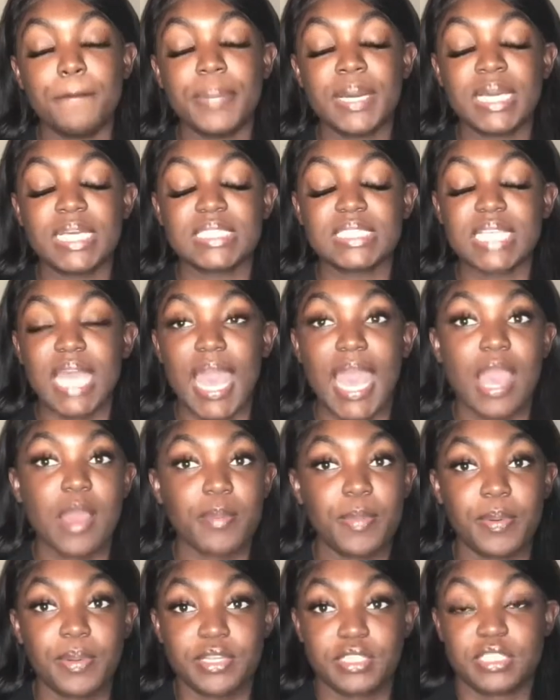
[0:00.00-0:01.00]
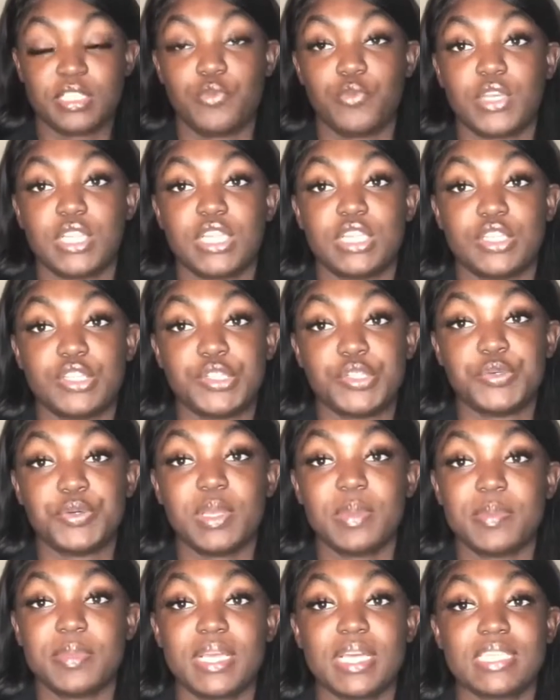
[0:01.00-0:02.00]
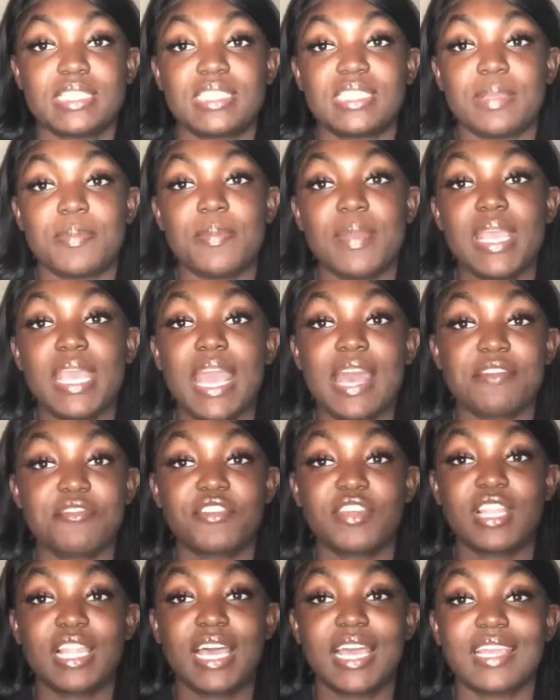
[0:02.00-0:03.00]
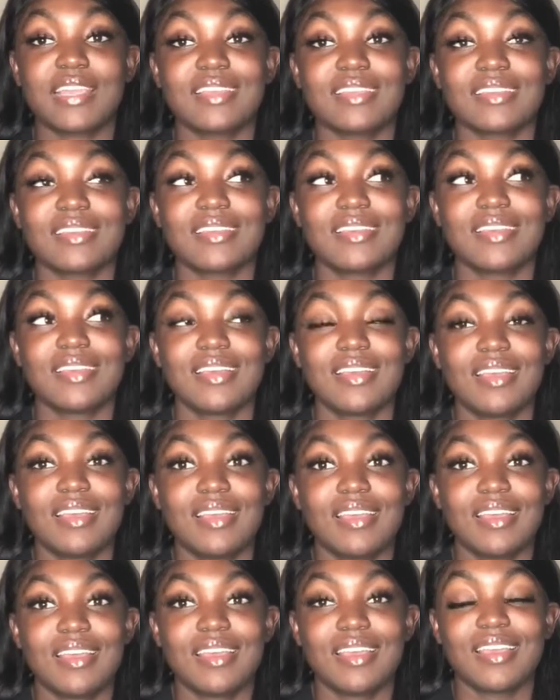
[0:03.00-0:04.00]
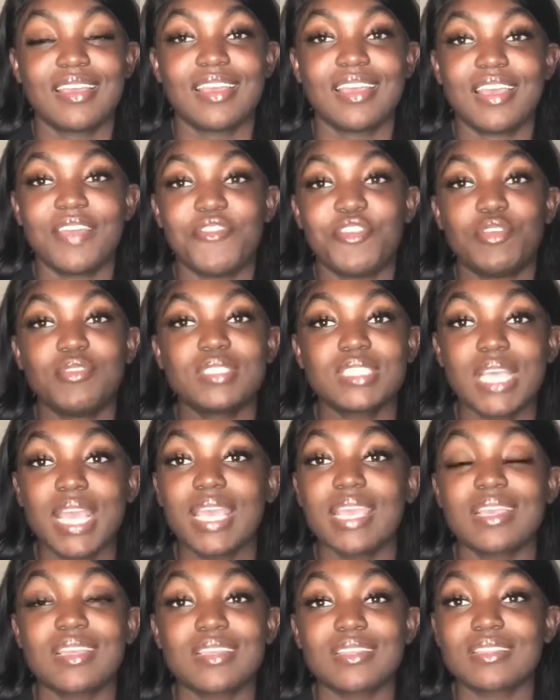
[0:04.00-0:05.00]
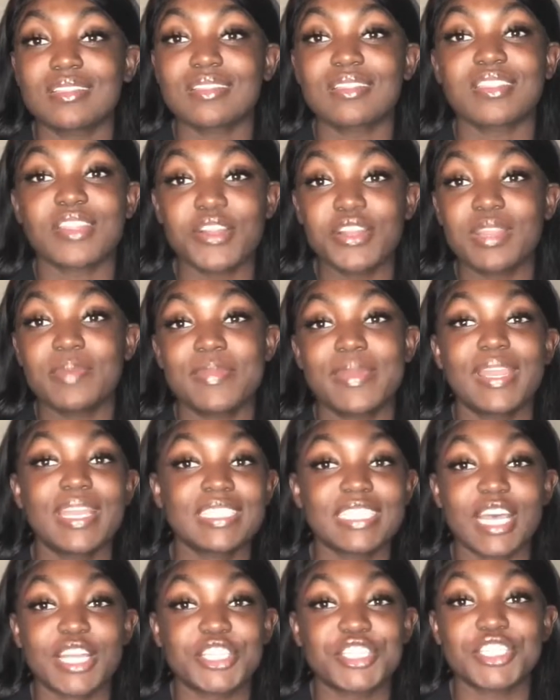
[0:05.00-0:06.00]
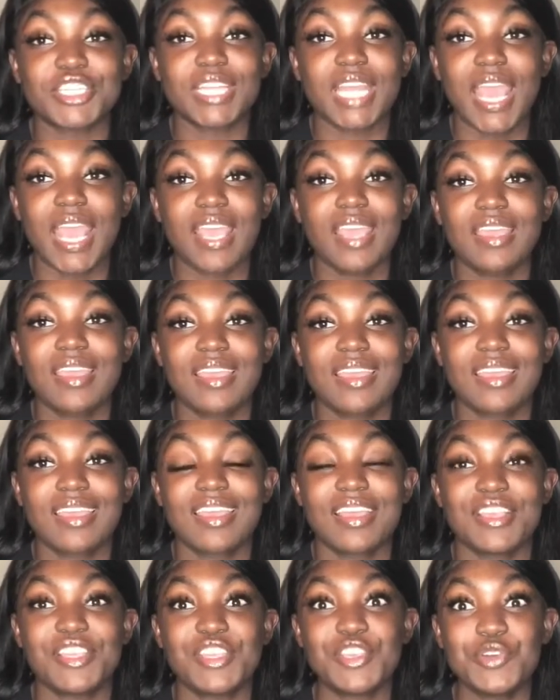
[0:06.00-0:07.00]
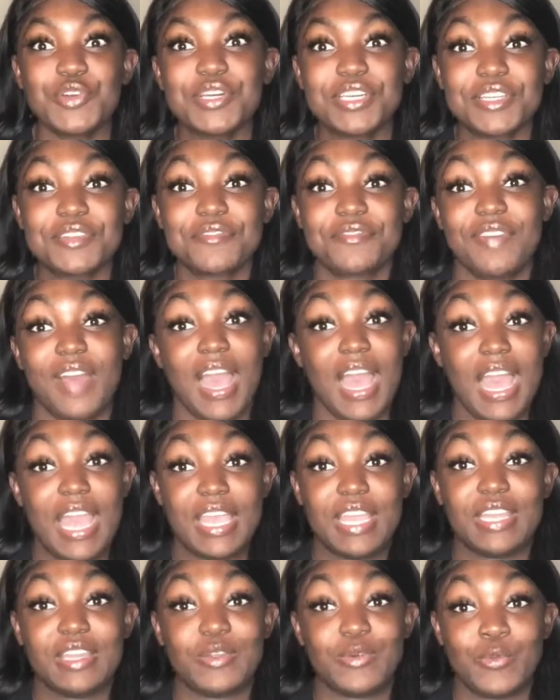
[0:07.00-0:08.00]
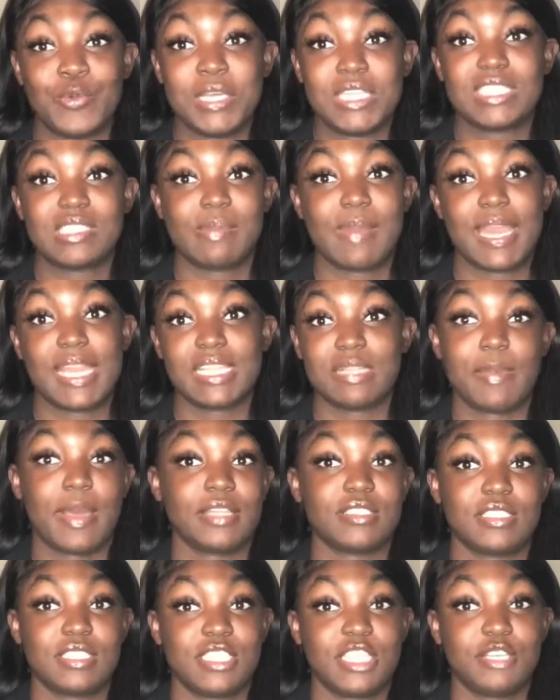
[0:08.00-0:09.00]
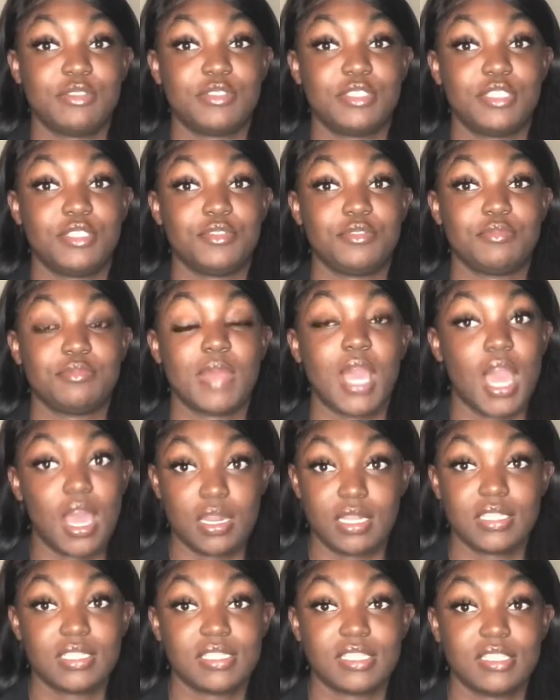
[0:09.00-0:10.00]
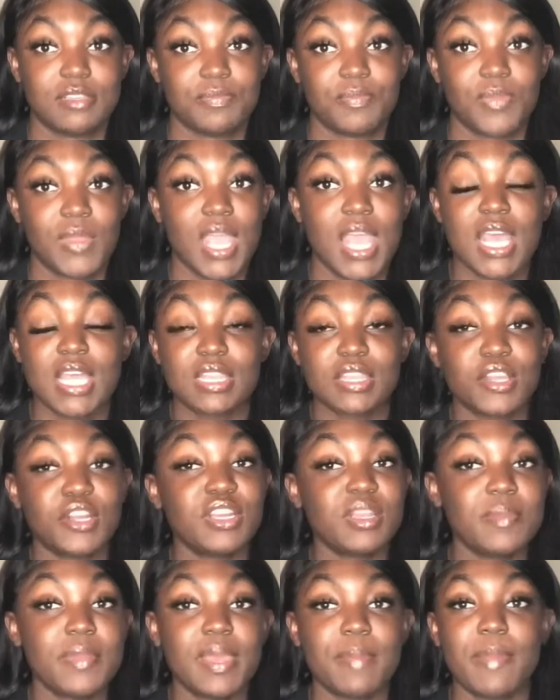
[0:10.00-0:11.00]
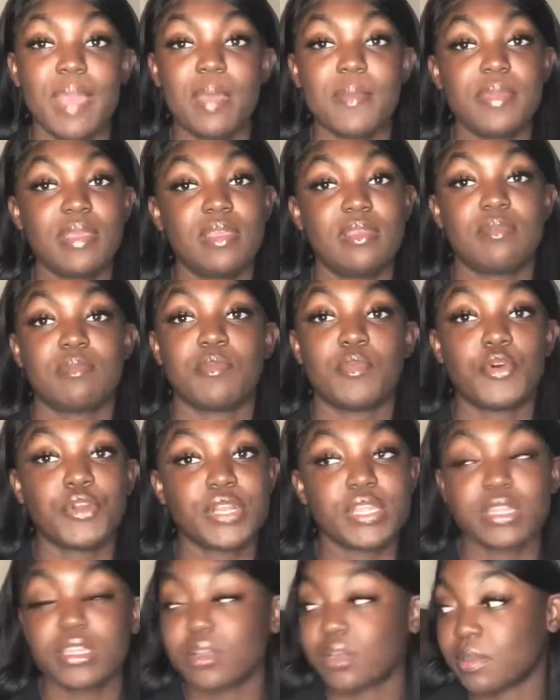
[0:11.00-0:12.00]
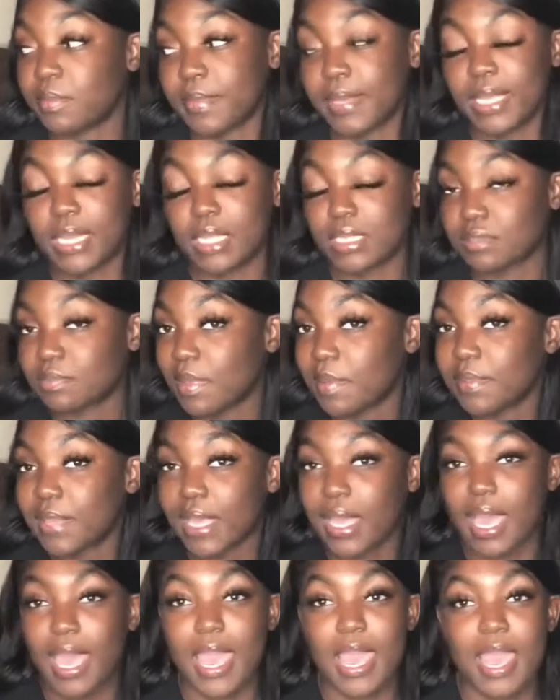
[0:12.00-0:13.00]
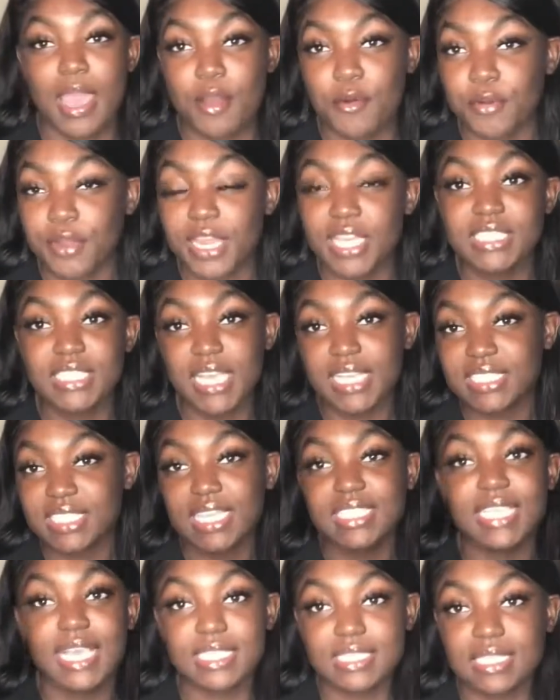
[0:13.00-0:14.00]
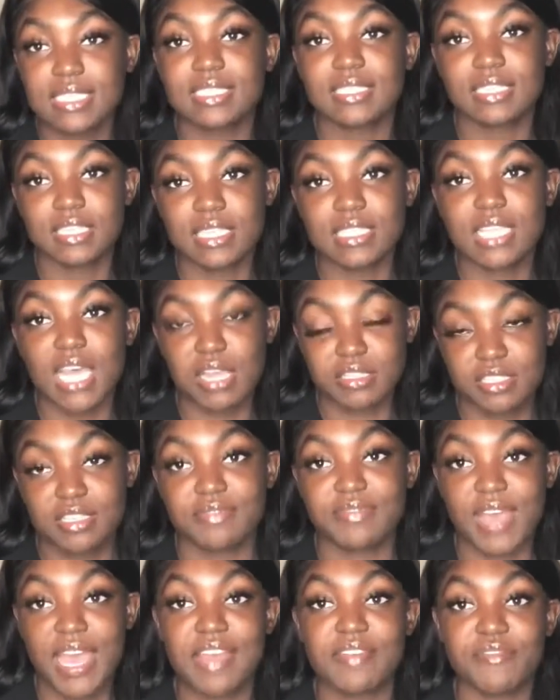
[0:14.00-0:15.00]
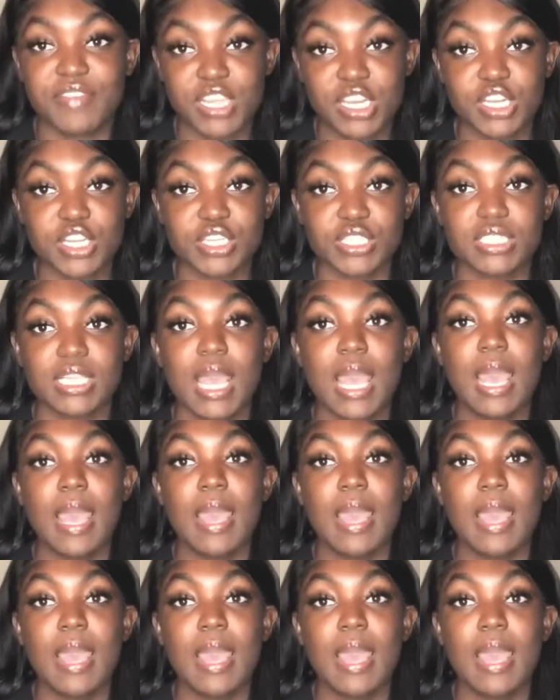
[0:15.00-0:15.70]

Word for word: But I personally wouldn't do it because to me, I feel like if you take thirty minutes out your day, you could find what somebody's about to sell to you, honestly. thirty minutes, maybe more than thirty minutes, maybe like an hour. It takes it takes a good time to find vendors.